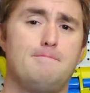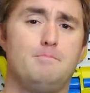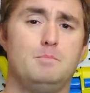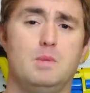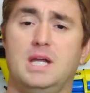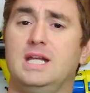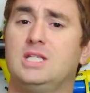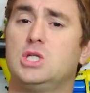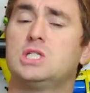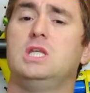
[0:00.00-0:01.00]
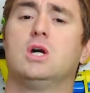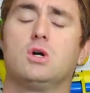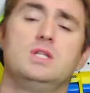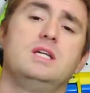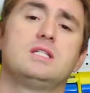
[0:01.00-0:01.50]
but it's just the
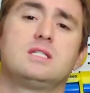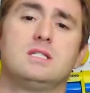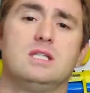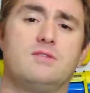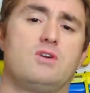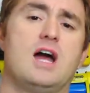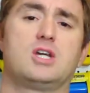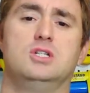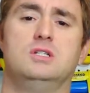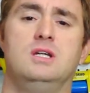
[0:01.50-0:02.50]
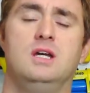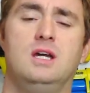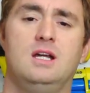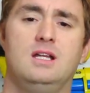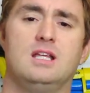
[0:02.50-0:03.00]
earliest lever action
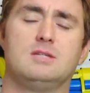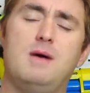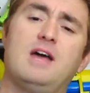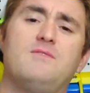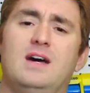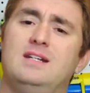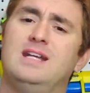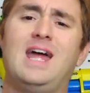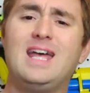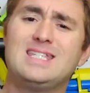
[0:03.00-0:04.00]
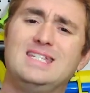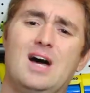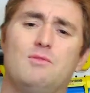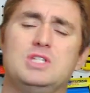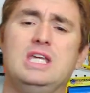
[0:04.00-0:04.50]
that's mag-fed, and it has the
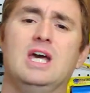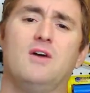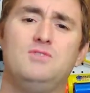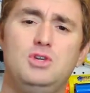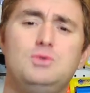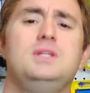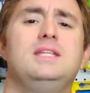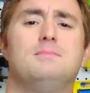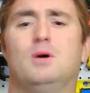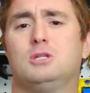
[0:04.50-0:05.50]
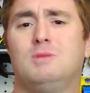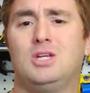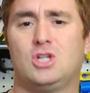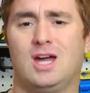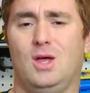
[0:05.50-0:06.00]
novelty of using the Buzz Bee
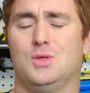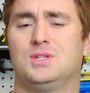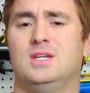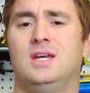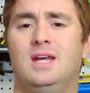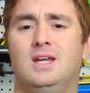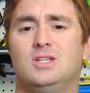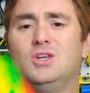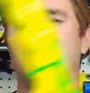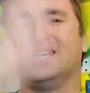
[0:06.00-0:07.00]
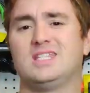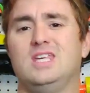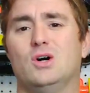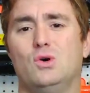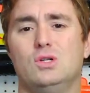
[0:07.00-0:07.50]
shells. So you get the
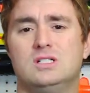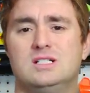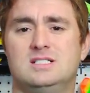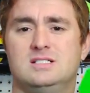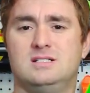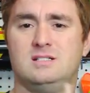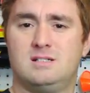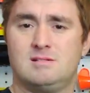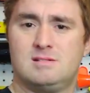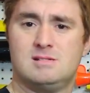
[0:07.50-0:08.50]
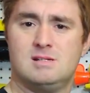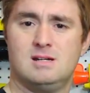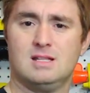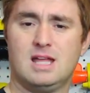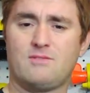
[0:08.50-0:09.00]
whole
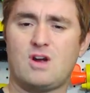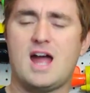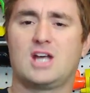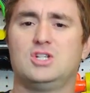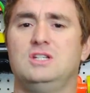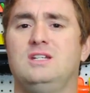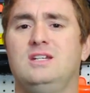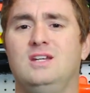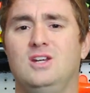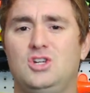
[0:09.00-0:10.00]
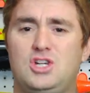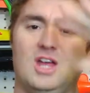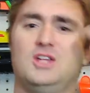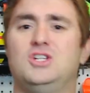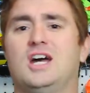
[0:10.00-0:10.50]
lever action, shell
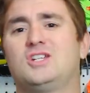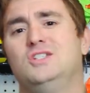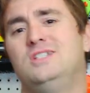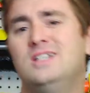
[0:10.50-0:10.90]
ejection,